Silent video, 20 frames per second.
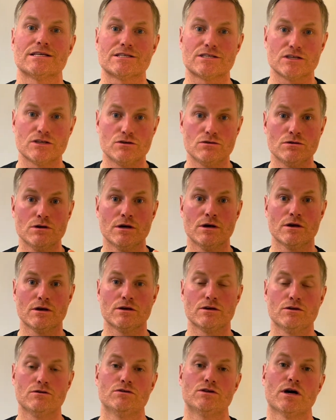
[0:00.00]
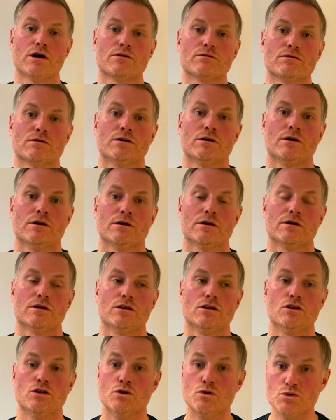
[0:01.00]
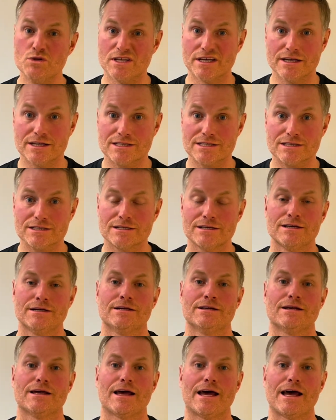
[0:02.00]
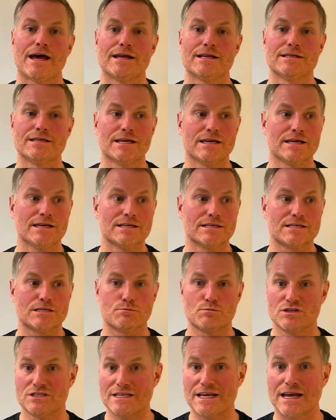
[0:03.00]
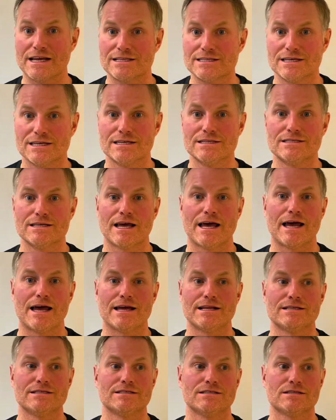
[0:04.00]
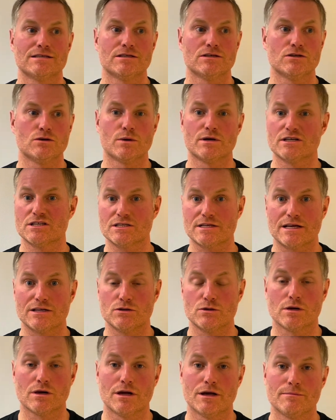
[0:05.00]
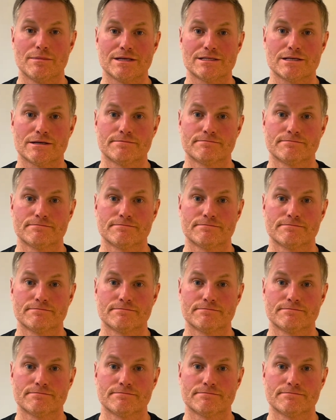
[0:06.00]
so you don't lose it, and it's protected and you understand your client better.